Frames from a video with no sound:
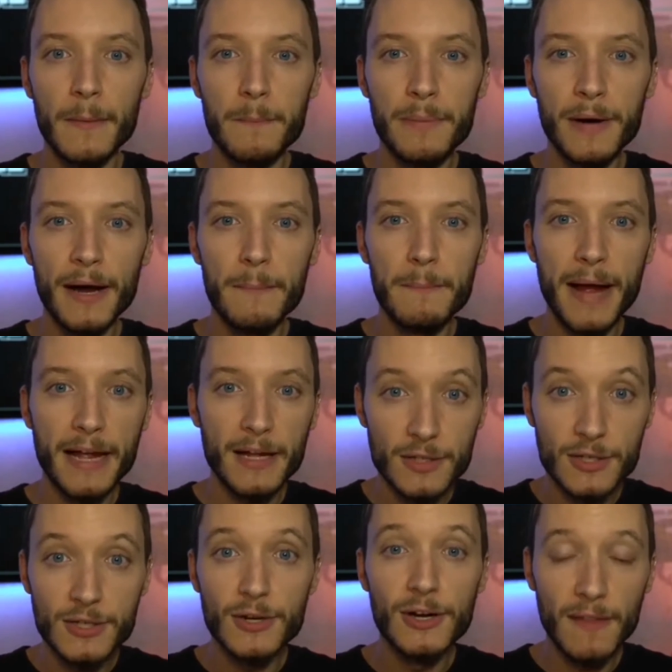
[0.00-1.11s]
But my
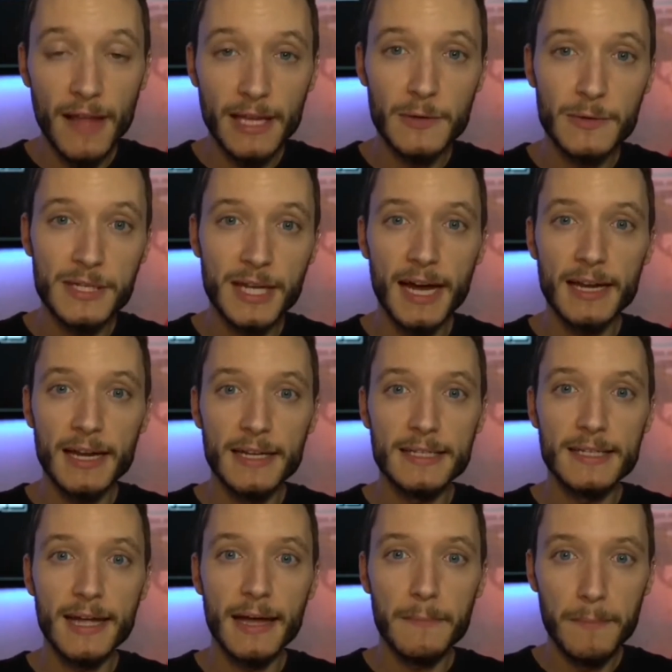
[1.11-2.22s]
concern, like you said,
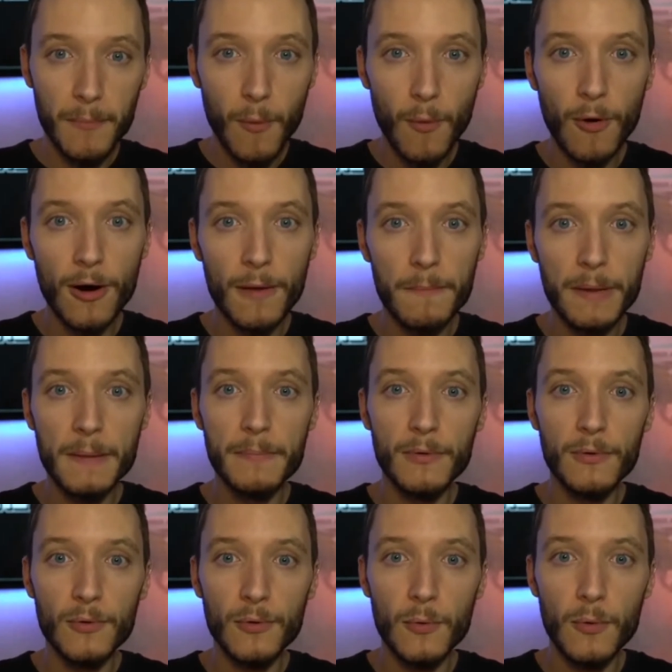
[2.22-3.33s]
is that more
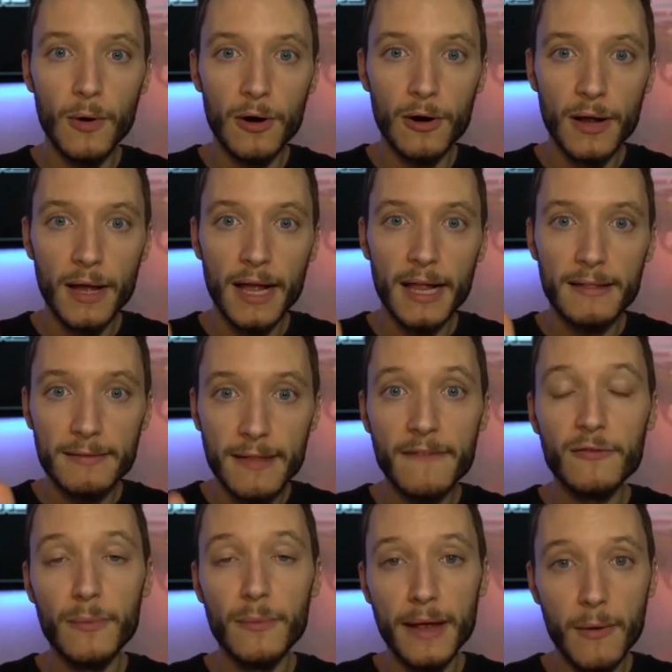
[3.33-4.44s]
people who are
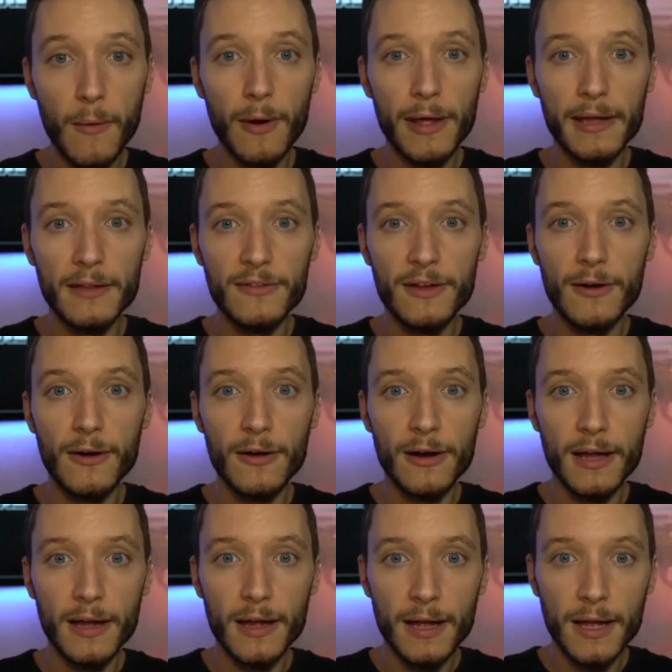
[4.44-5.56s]
left-wing oriented are
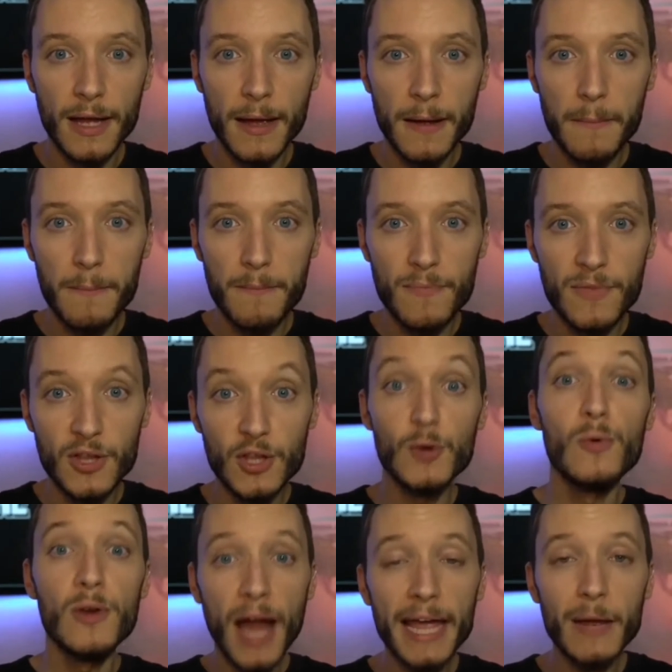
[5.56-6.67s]
going to
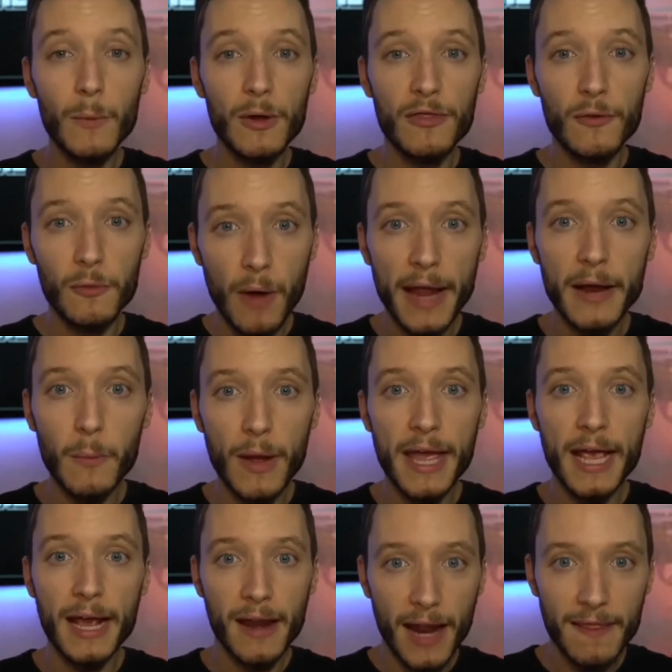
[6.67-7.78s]
unite with the right
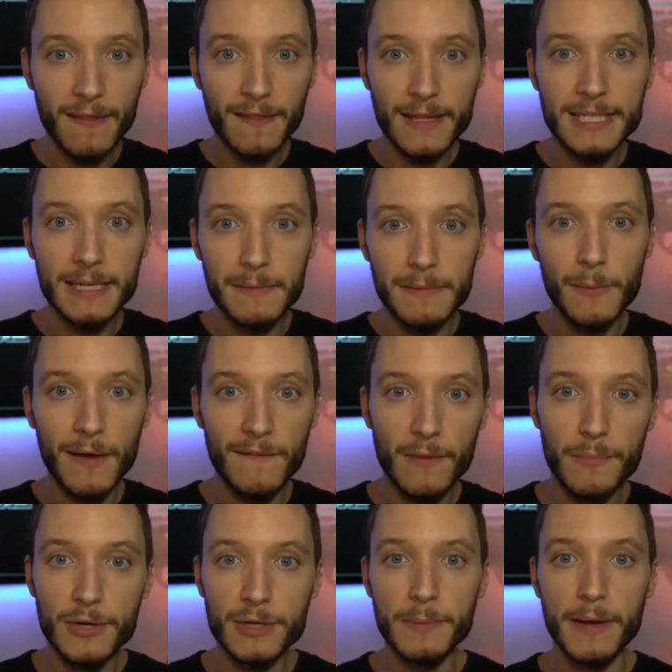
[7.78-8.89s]
wing. And I think that's something we have
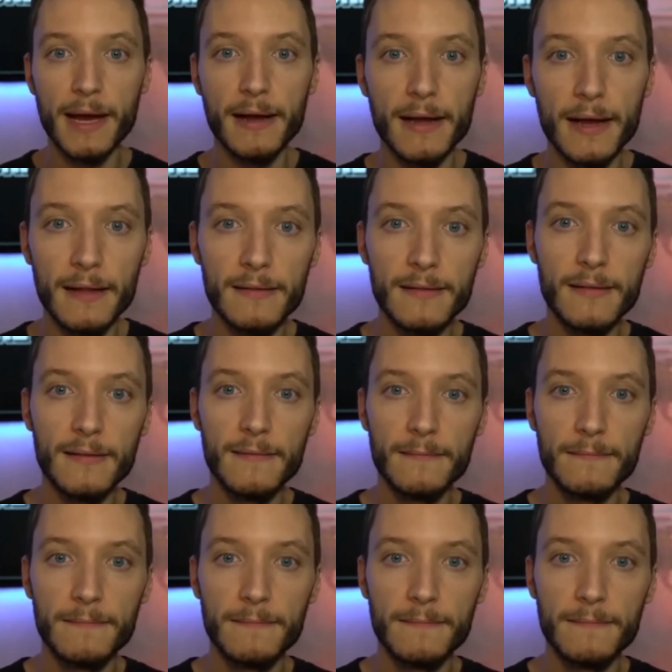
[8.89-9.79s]
to push back against.